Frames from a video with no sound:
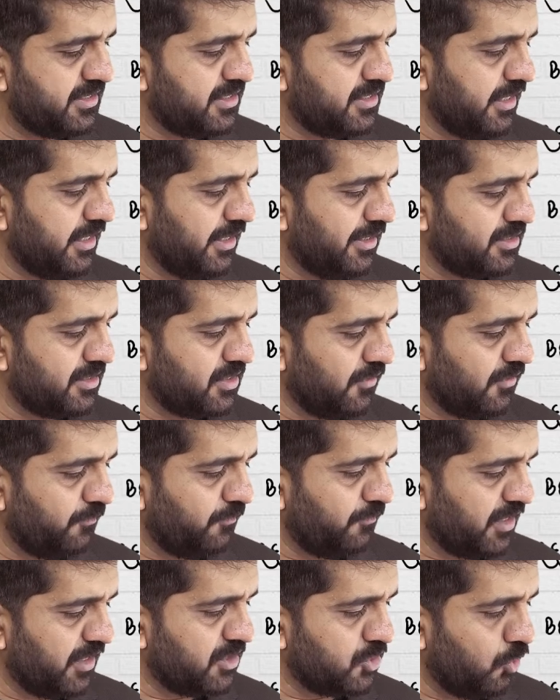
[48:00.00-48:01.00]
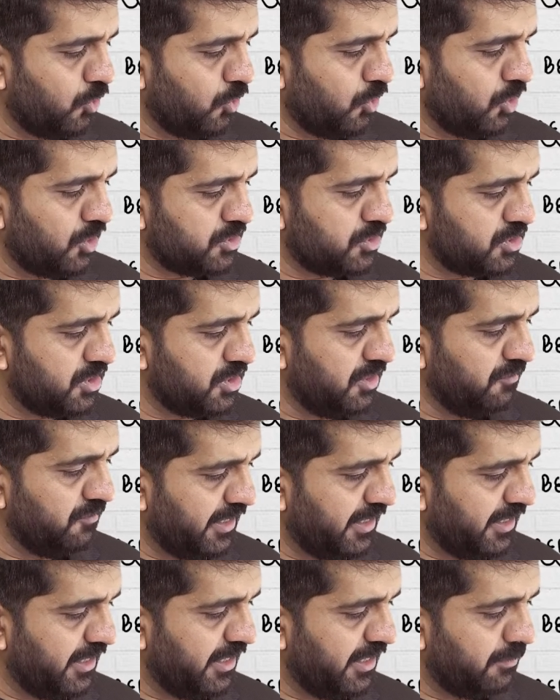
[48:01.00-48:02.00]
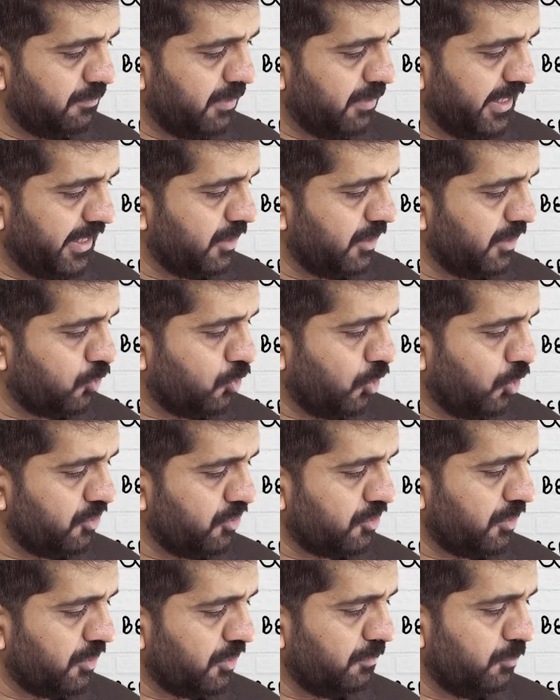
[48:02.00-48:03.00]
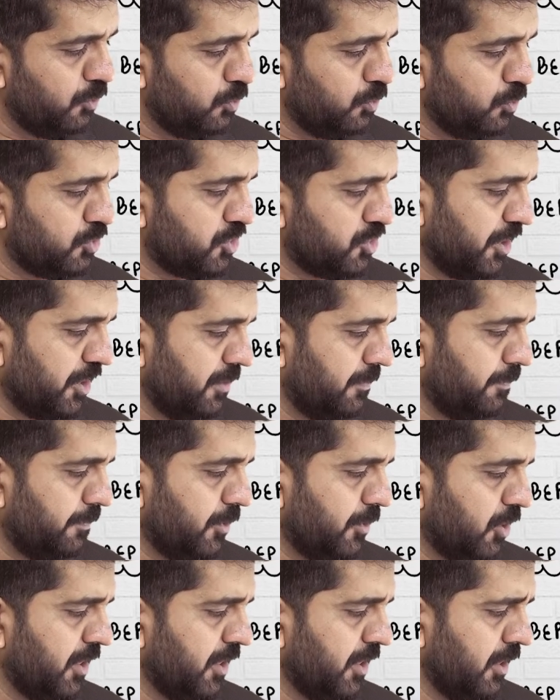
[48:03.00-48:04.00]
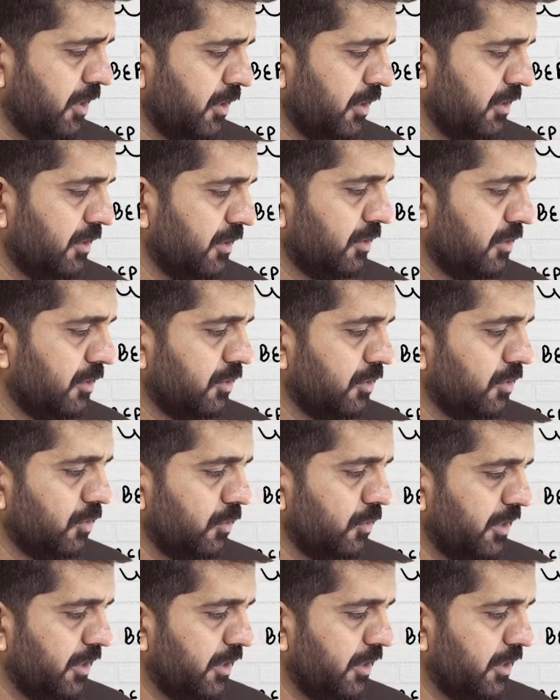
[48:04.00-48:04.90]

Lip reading: is a fixed cost divided by contribution per unit.